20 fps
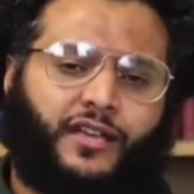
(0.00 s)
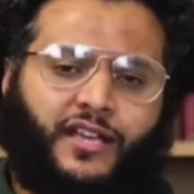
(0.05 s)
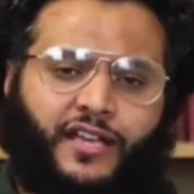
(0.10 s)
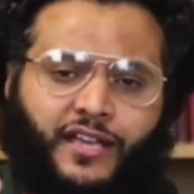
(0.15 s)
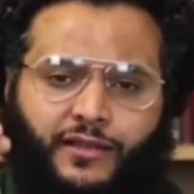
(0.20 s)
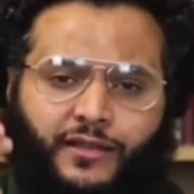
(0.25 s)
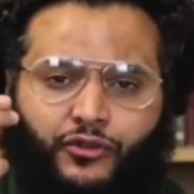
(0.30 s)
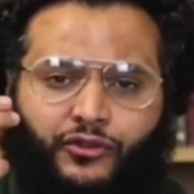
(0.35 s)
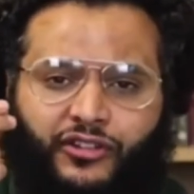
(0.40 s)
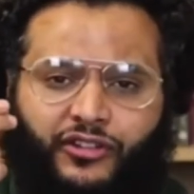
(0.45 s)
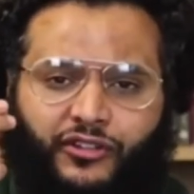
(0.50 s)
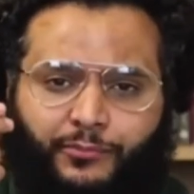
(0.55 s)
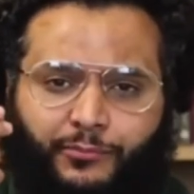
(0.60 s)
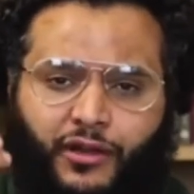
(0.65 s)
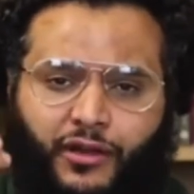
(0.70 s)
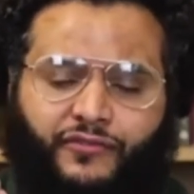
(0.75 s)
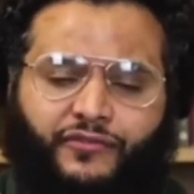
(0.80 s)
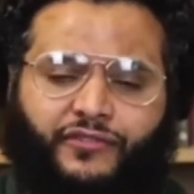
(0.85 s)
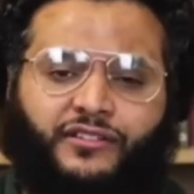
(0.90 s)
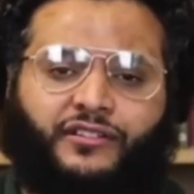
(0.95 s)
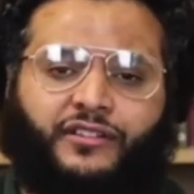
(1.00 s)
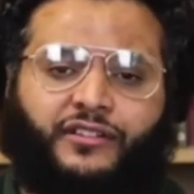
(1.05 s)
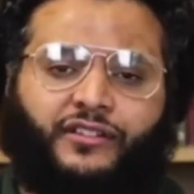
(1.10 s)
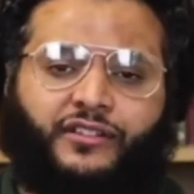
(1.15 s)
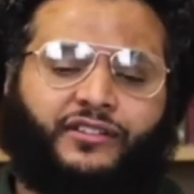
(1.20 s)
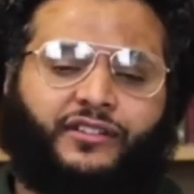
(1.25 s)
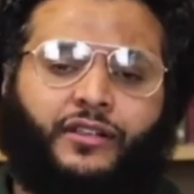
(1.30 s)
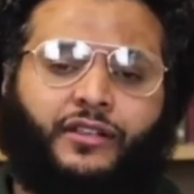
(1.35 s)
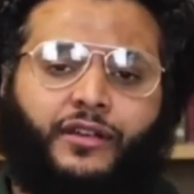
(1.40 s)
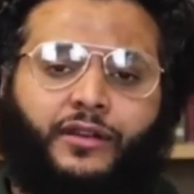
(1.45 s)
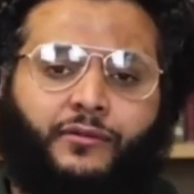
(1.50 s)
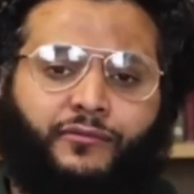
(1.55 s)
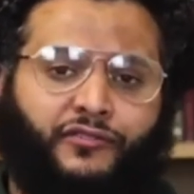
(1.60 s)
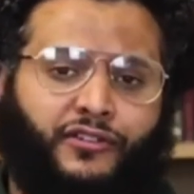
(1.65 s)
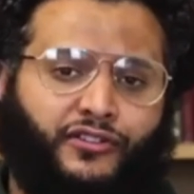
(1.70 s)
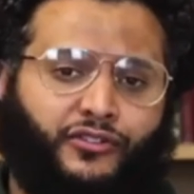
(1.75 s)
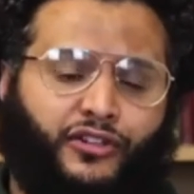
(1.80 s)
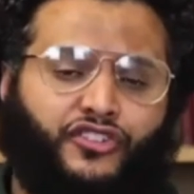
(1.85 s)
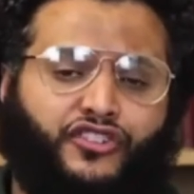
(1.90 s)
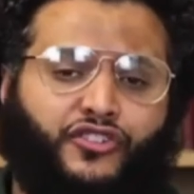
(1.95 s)
It uses perfect uh,
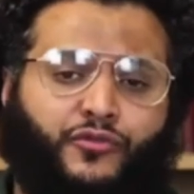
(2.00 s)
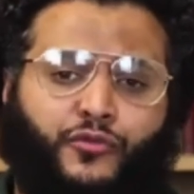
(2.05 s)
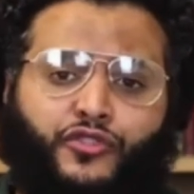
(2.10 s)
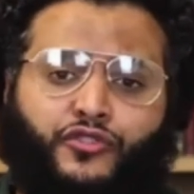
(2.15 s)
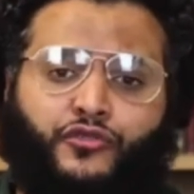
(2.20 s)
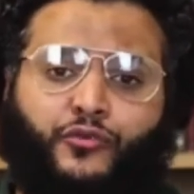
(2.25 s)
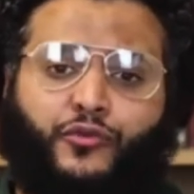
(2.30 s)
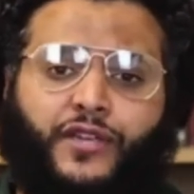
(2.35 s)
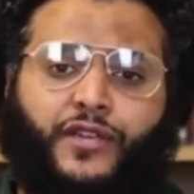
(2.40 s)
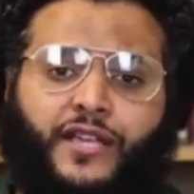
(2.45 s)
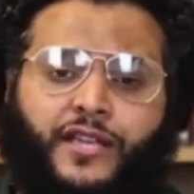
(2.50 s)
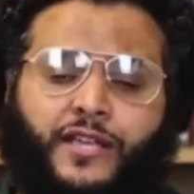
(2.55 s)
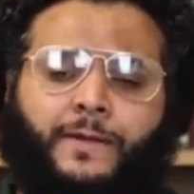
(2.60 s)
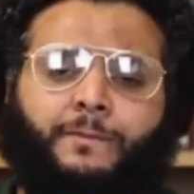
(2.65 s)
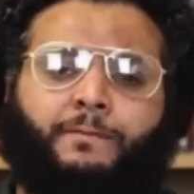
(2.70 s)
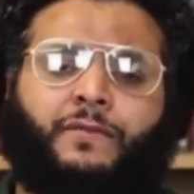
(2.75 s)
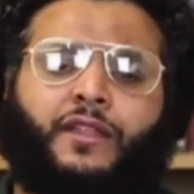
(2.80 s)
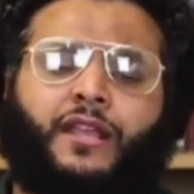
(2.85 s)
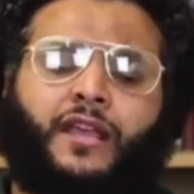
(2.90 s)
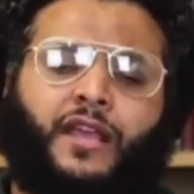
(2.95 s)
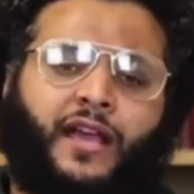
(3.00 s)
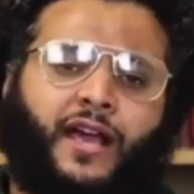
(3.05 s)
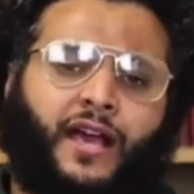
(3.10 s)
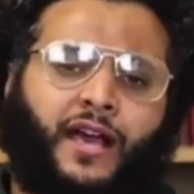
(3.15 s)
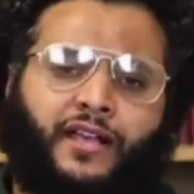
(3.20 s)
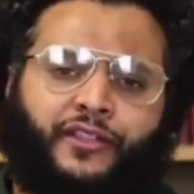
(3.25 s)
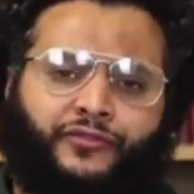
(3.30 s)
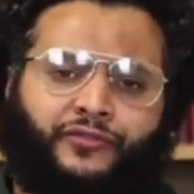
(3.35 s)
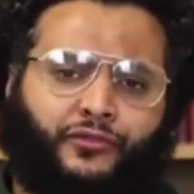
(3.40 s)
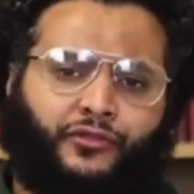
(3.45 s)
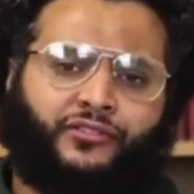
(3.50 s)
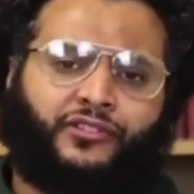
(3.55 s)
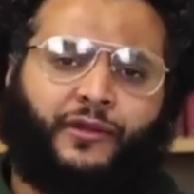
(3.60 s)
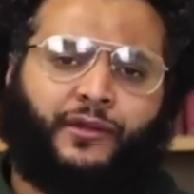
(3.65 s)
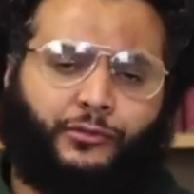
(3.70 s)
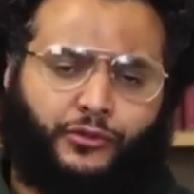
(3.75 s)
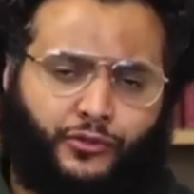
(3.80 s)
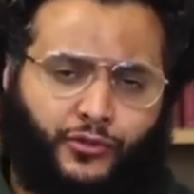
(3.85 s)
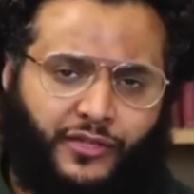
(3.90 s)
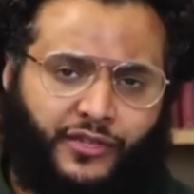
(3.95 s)
phraseology which we, as for
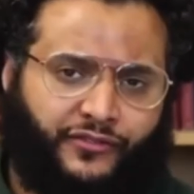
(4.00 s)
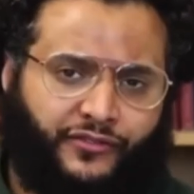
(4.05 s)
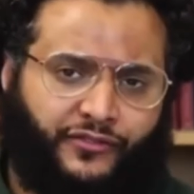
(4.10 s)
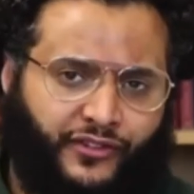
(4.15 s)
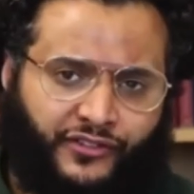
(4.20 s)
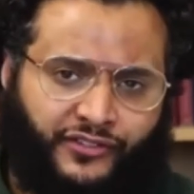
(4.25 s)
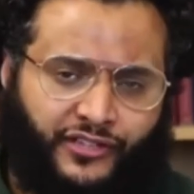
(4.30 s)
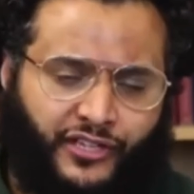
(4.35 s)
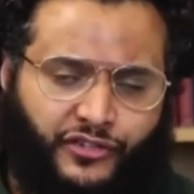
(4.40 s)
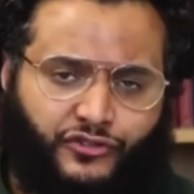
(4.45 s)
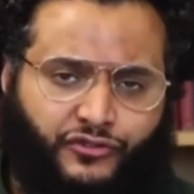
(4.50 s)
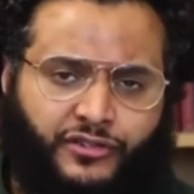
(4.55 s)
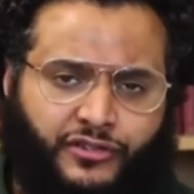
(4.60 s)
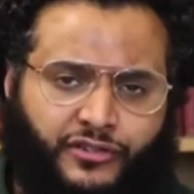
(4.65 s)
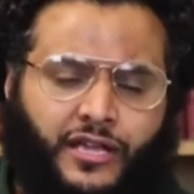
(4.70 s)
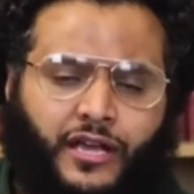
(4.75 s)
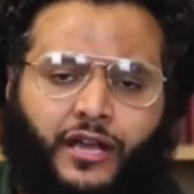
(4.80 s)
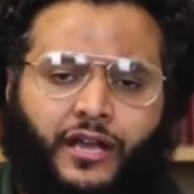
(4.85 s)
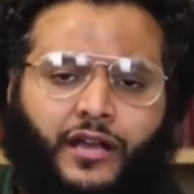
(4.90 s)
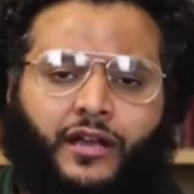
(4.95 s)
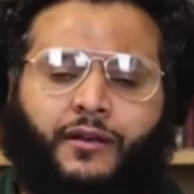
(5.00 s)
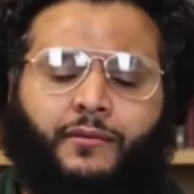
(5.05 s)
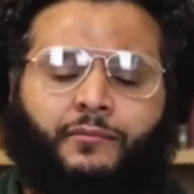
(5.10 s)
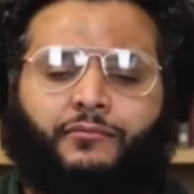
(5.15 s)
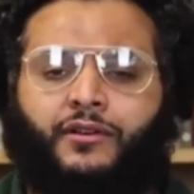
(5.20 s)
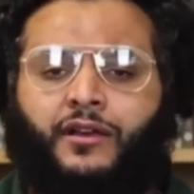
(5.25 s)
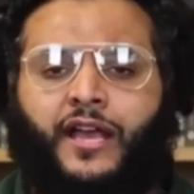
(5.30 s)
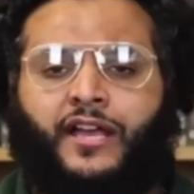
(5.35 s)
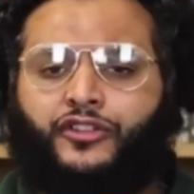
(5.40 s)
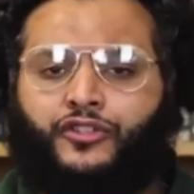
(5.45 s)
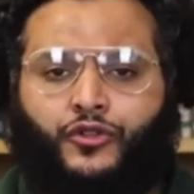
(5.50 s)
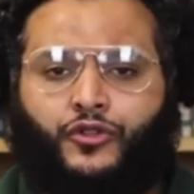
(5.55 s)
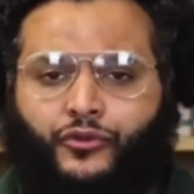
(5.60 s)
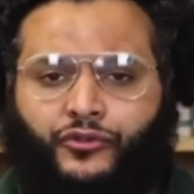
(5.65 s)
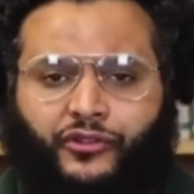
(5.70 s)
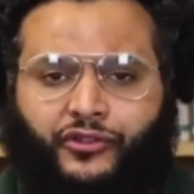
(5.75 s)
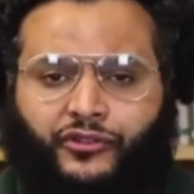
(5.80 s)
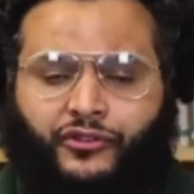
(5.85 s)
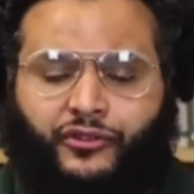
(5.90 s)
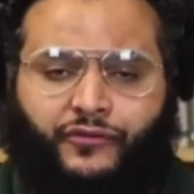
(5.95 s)
example, 21st century um, end
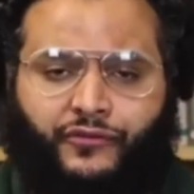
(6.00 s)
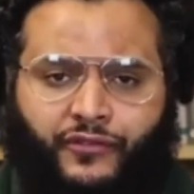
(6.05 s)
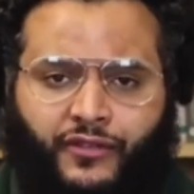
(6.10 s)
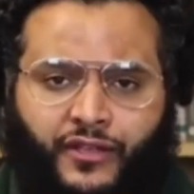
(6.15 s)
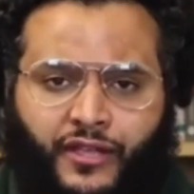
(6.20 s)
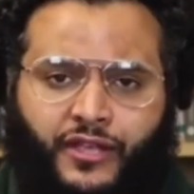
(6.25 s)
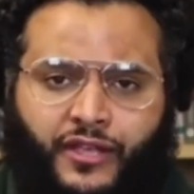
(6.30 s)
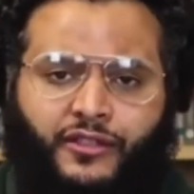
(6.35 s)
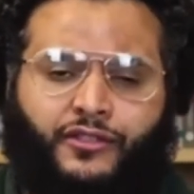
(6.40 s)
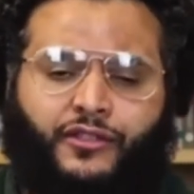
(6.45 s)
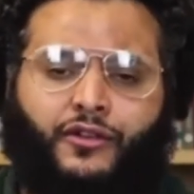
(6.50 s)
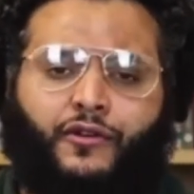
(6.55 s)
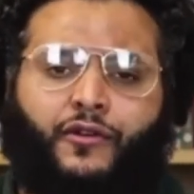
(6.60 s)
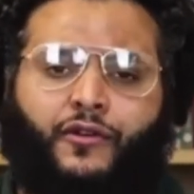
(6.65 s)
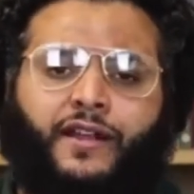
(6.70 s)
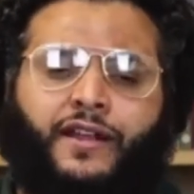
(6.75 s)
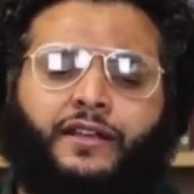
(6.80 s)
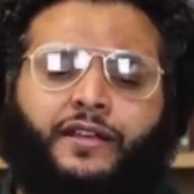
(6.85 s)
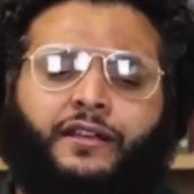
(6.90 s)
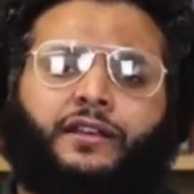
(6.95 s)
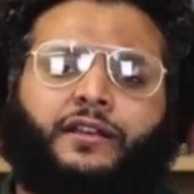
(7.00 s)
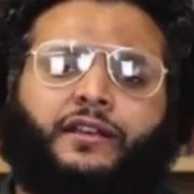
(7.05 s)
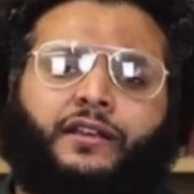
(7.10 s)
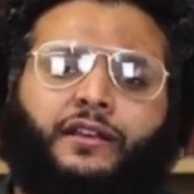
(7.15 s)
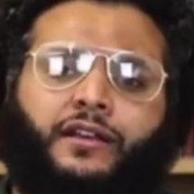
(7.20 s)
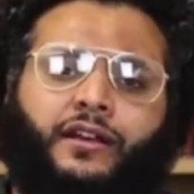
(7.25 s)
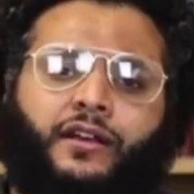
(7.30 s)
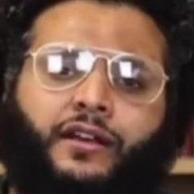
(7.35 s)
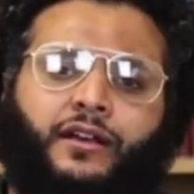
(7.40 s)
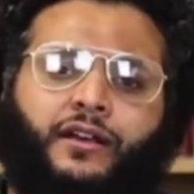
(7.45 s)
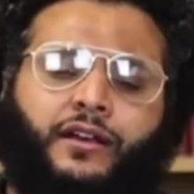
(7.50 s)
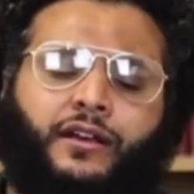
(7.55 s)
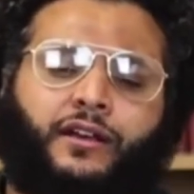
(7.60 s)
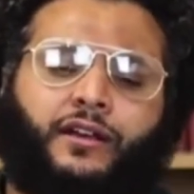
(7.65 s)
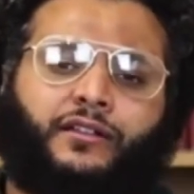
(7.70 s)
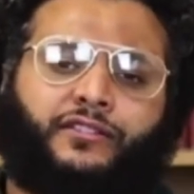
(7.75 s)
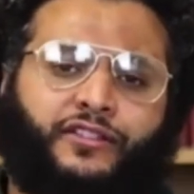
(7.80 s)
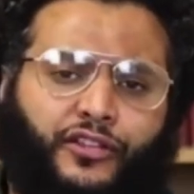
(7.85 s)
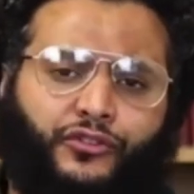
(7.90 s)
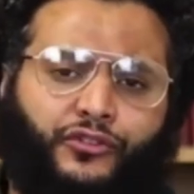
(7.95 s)
users of the Quranic
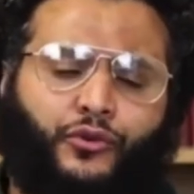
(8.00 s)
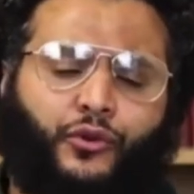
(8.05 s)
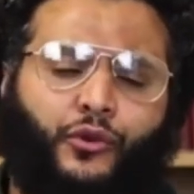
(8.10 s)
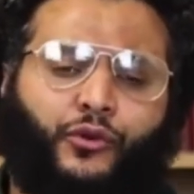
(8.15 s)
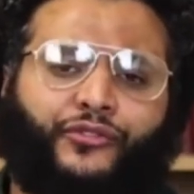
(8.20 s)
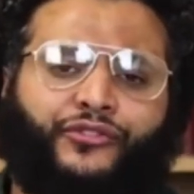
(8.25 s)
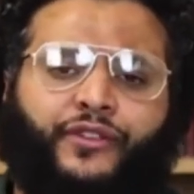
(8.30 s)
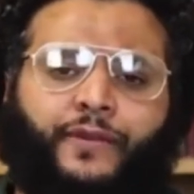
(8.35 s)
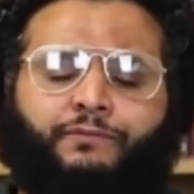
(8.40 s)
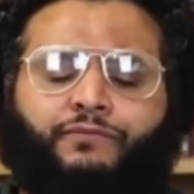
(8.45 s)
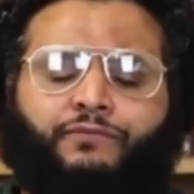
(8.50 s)
uh, discourse